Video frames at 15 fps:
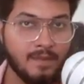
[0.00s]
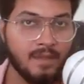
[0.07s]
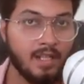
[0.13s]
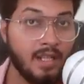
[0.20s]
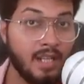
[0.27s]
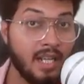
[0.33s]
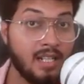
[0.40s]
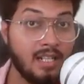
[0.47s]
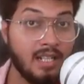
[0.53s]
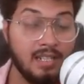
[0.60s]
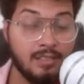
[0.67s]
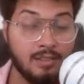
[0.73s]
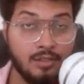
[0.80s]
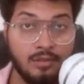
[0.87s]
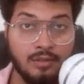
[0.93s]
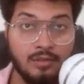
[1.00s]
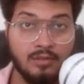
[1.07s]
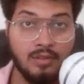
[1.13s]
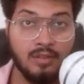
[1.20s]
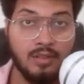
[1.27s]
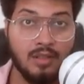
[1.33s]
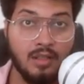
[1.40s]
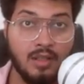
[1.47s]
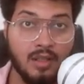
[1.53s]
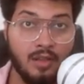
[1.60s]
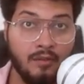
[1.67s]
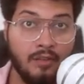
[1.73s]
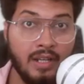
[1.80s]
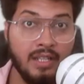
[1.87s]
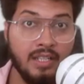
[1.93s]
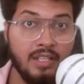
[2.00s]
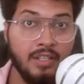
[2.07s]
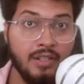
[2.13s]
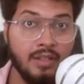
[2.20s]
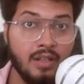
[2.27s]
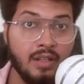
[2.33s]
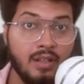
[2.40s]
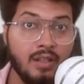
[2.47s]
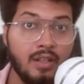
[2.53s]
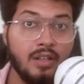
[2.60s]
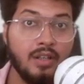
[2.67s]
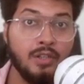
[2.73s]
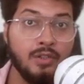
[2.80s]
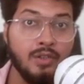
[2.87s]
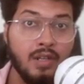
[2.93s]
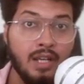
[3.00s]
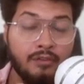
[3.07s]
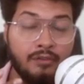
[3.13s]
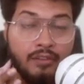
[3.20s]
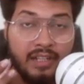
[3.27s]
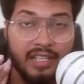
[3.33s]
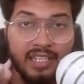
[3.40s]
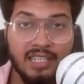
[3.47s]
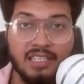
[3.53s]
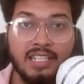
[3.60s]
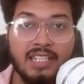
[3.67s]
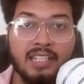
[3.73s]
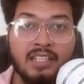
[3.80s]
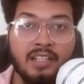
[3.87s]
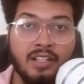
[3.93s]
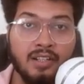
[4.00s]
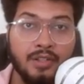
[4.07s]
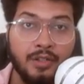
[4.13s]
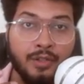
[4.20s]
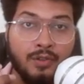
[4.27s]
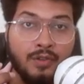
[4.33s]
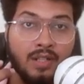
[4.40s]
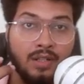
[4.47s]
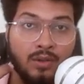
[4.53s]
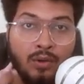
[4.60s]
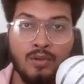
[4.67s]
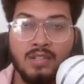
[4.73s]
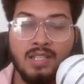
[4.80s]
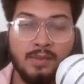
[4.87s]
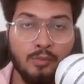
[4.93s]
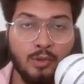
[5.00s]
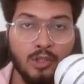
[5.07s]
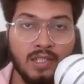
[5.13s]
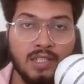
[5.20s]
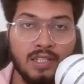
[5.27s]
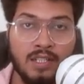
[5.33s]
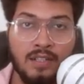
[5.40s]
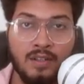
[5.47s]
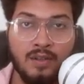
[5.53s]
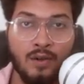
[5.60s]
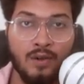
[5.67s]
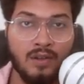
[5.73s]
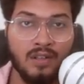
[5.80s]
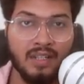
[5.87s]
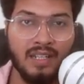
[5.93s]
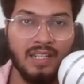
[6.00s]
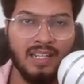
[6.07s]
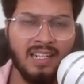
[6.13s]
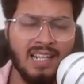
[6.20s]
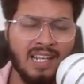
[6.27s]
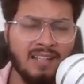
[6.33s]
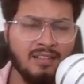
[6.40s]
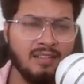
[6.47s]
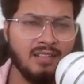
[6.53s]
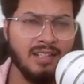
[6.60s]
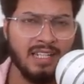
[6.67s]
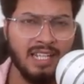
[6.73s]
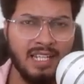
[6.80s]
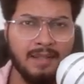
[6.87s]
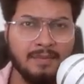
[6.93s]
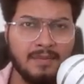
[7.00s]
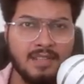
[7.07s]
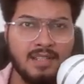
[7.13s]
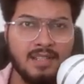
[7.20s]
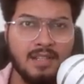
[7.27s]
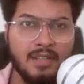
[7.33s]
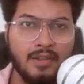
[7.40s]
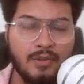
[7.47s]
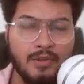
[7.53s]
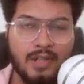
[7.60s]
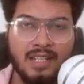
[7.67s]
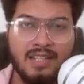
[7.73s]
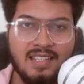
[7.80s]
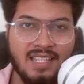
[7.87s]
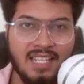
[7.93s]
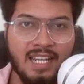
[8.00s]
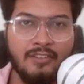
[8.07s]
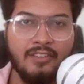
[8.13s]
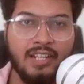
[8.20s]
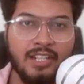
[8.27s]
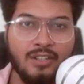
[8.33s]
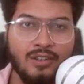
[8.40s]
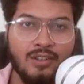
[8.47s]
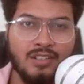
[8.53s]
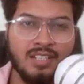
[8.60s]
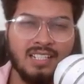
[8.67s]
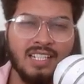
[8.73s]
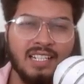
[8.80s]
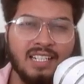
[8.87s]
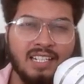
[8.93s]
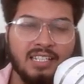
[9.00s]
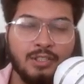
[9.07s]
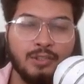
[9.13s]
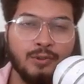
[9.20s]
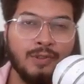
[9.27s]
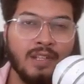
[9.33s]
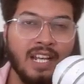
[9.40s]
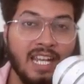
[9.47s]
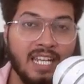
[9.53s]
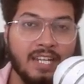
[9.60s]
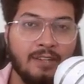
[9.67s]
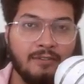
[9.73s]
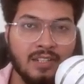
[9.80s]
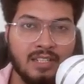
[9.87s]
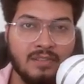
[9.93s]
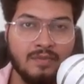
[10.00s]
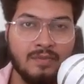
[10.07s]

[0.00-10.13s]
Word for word: and also when you have created your own simulator or AI or games you can save it or share it to anyone